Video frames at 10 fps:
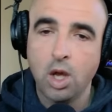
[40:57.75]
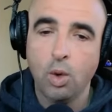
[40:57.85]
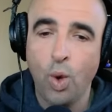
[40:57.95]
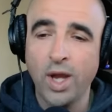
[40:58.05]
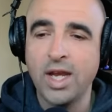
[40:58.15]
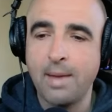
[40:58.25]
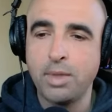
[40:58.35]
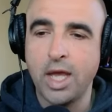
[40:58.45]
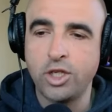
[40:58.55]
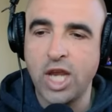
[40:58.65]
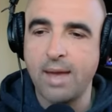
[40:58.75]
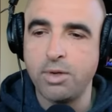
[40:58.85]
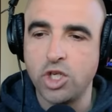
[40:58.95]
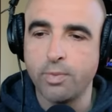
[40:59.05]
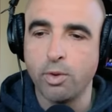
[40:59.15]
Won an NBA
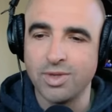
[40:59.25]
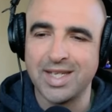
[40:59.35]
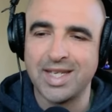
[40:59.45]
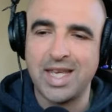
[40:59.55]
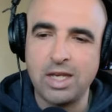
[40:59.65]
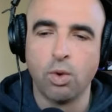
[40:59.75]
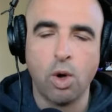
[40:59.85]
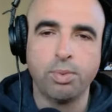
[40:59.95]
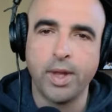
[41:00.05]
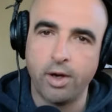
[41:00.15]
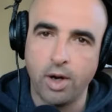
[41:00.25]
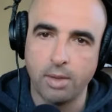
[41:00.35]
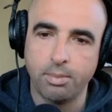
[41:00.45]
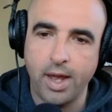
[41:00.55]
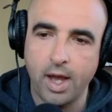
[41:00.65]
championship and was a key role player on a
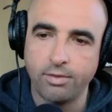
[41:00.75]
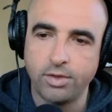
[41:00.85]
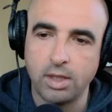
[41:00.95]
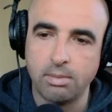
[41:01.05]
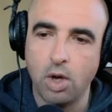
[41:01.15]
playoff team.